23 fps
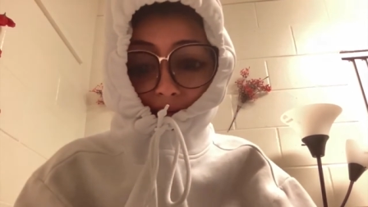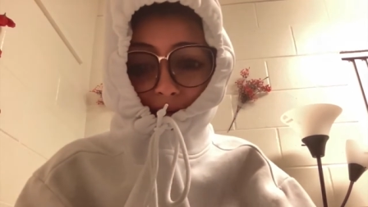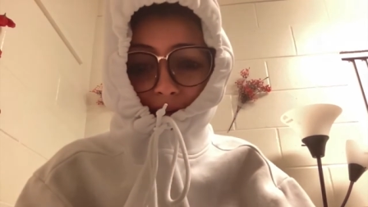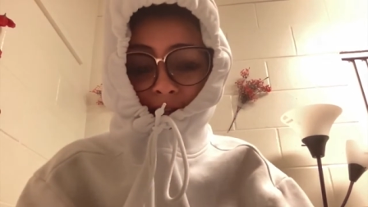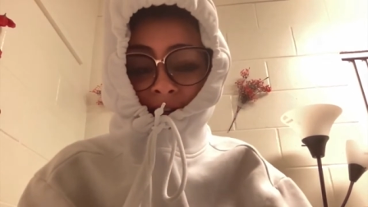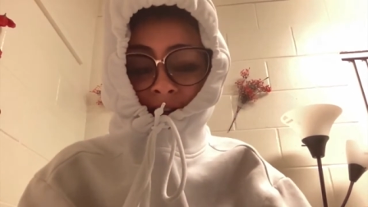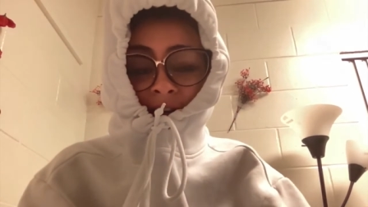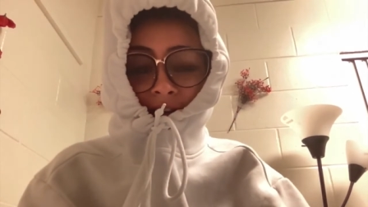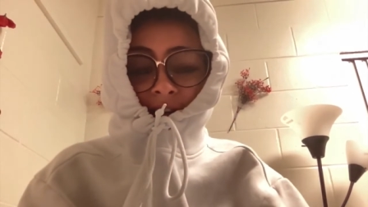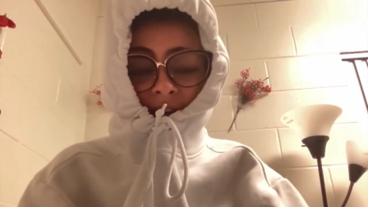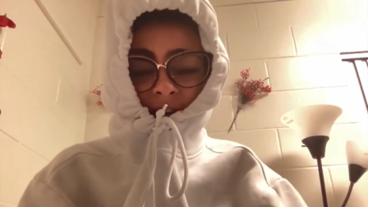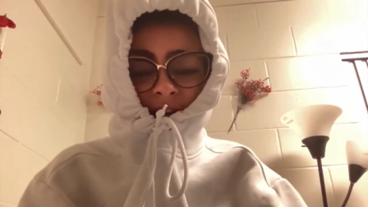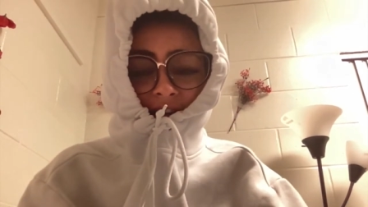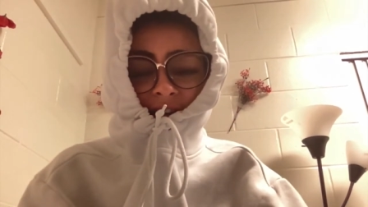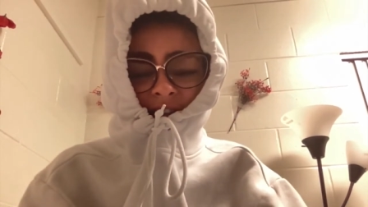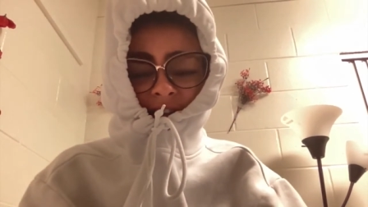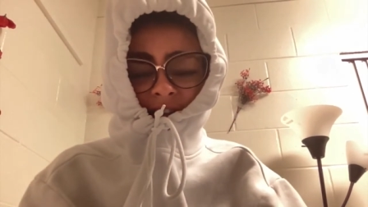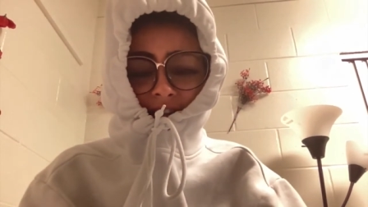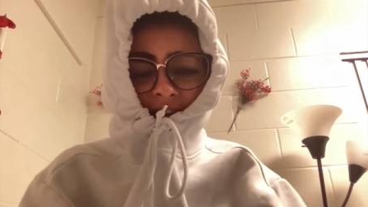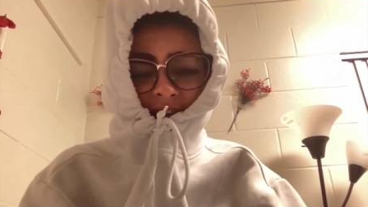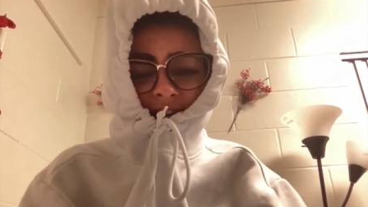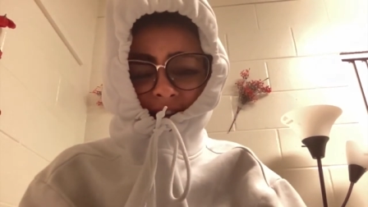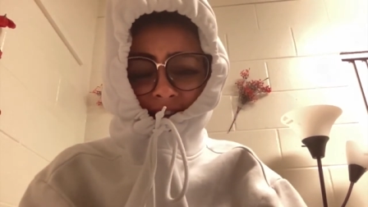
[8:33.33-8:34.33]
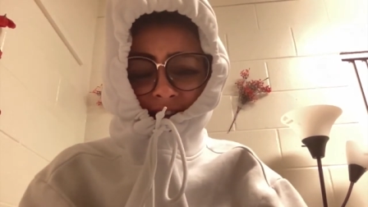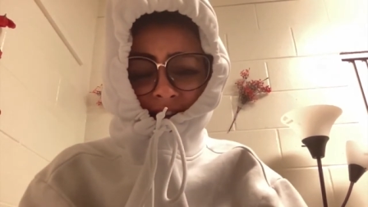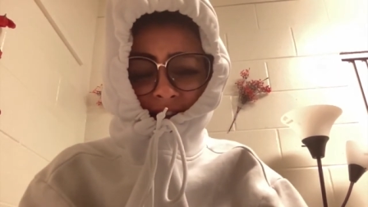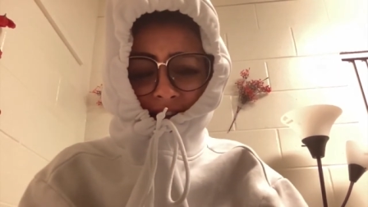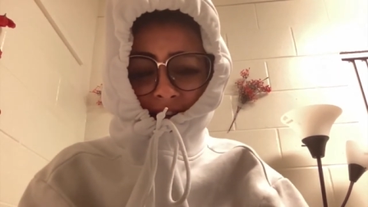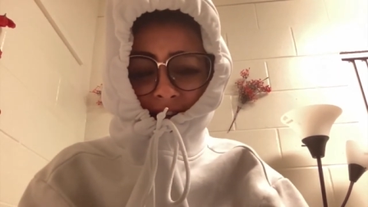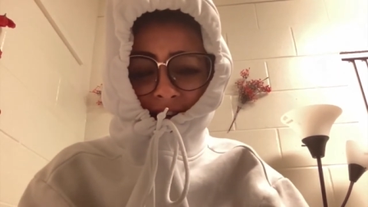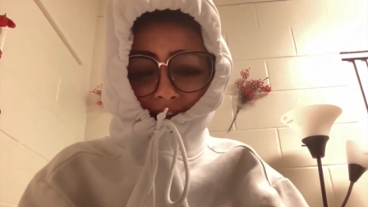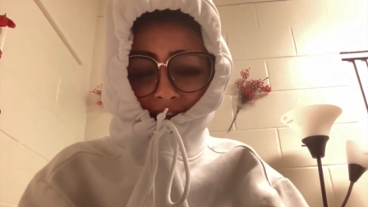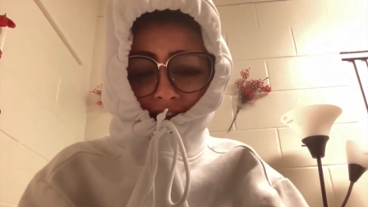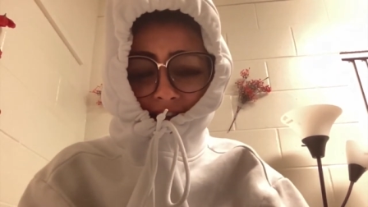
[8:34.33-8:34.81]
And then I tell
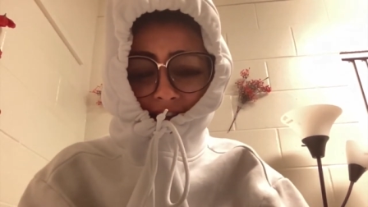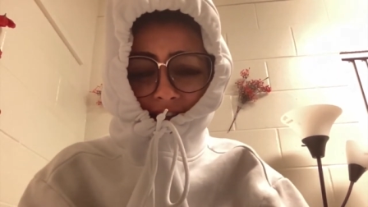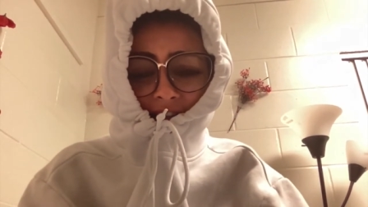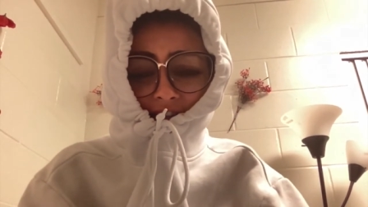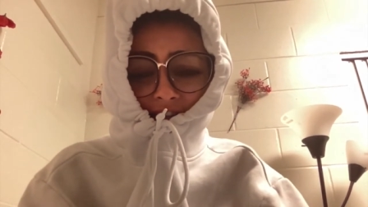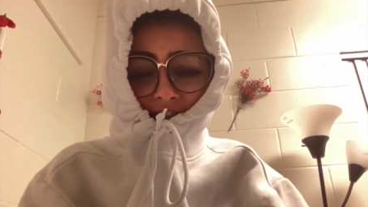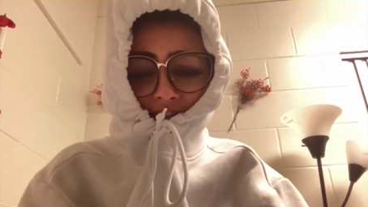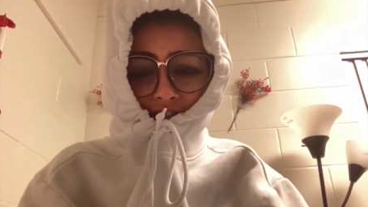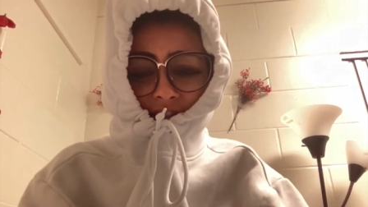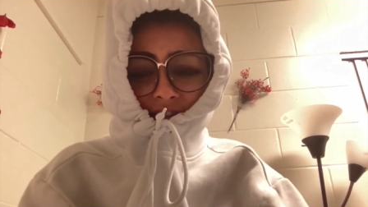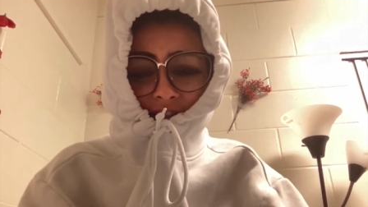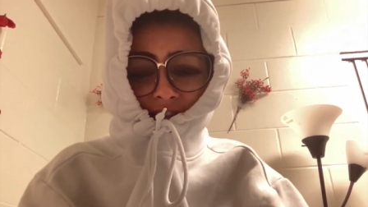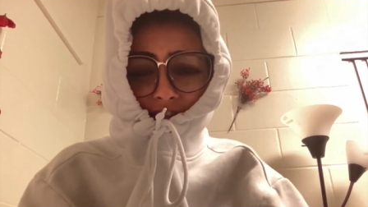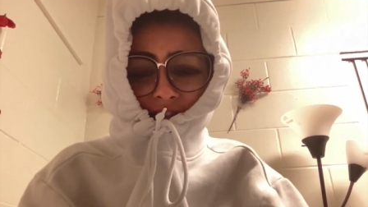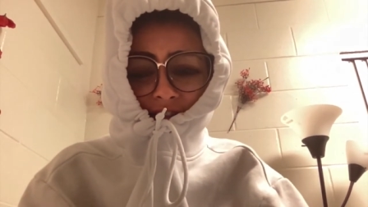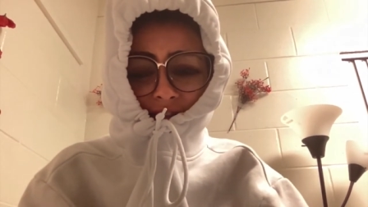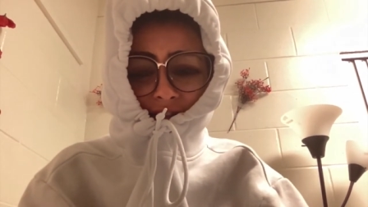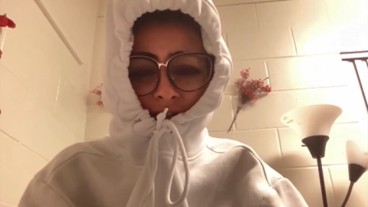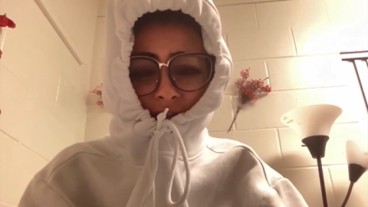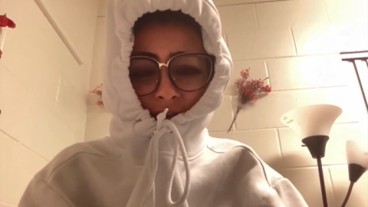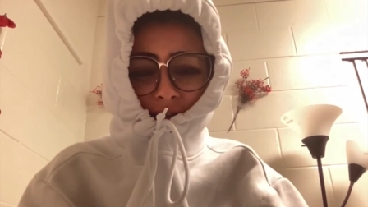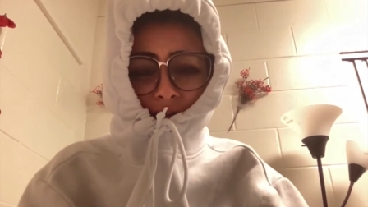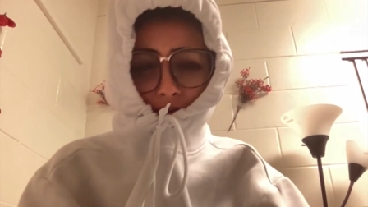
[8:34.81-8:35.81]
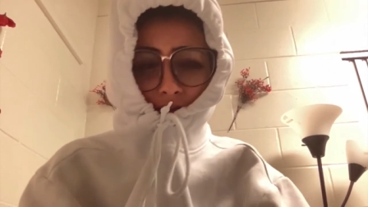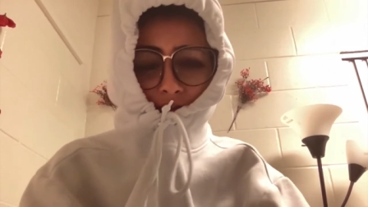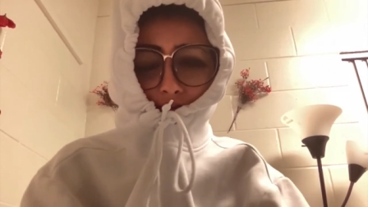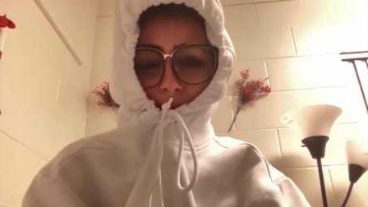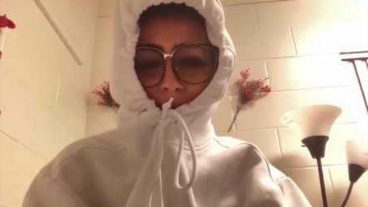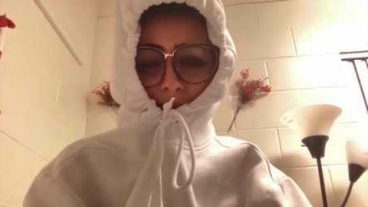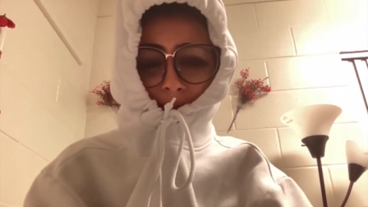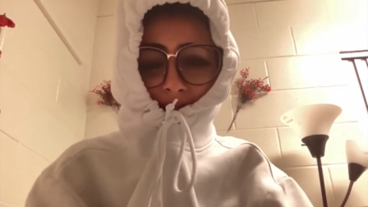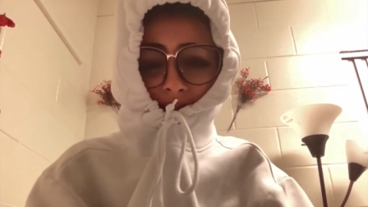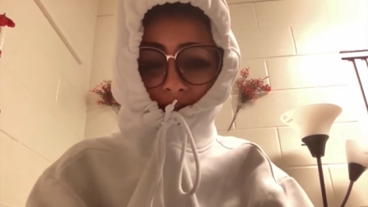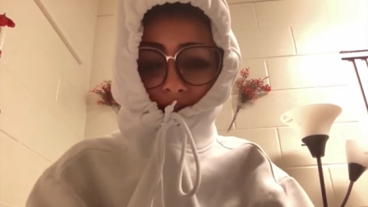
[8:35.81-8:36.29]
Kayla to just go
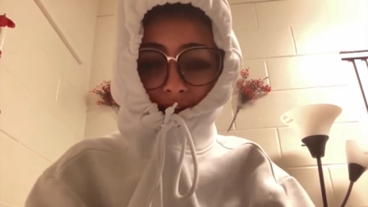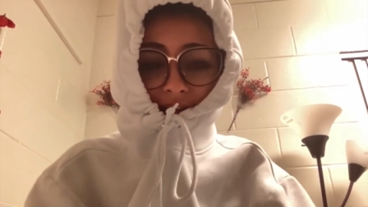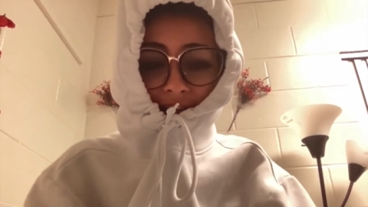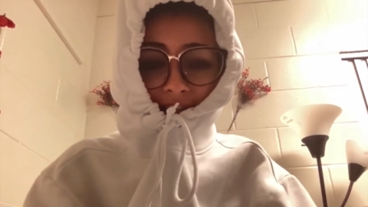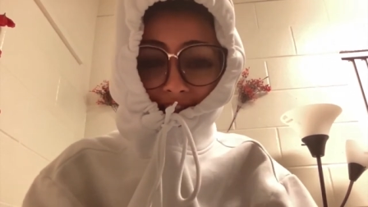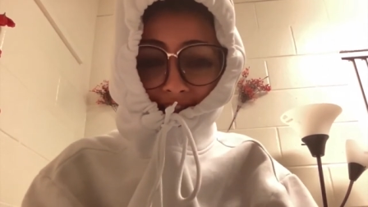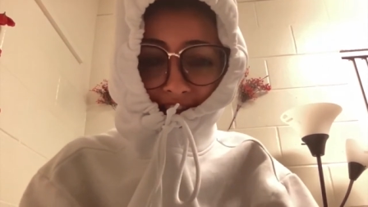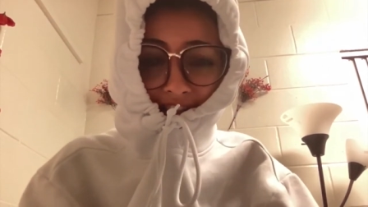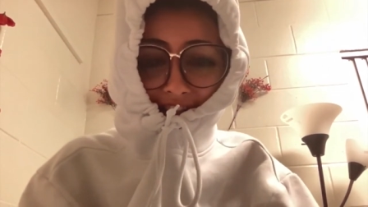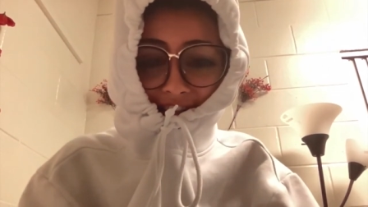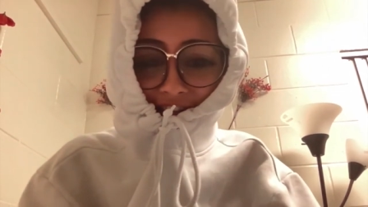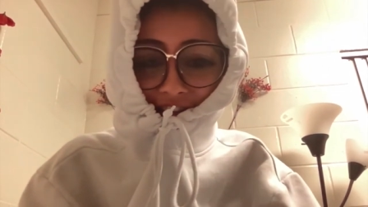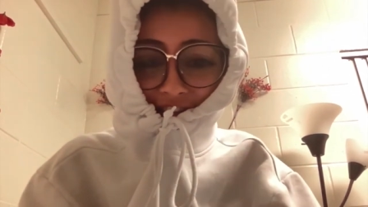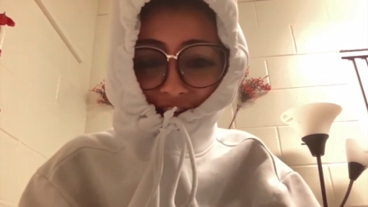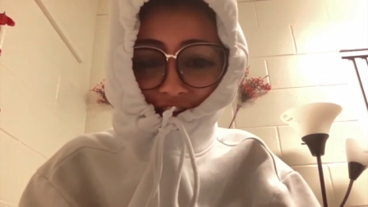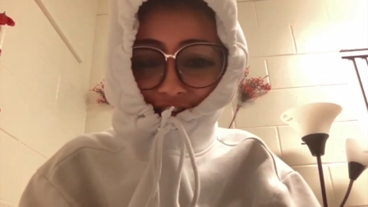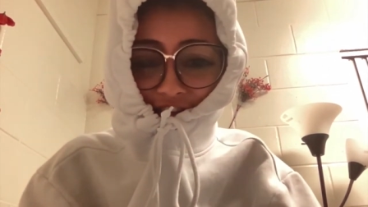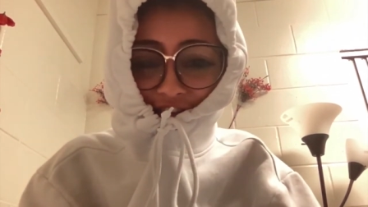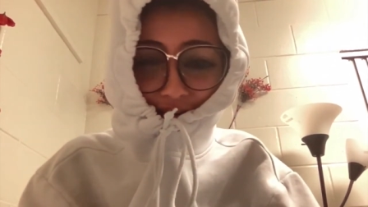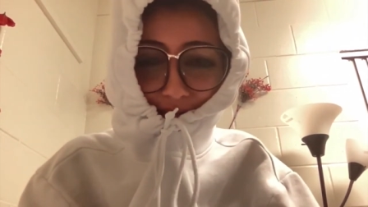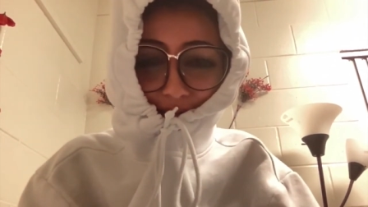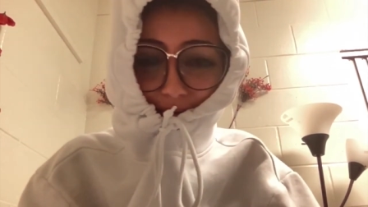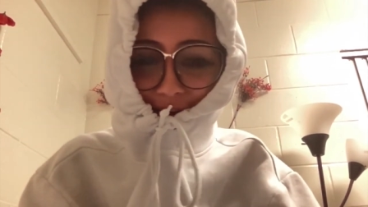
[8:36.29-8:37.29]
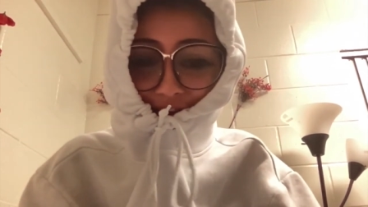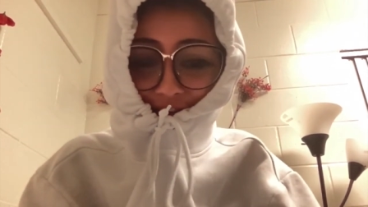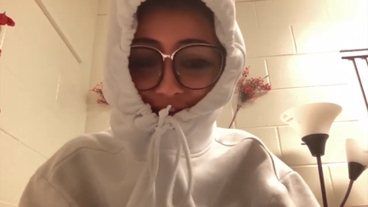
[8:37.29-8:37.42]
through my closet and look for my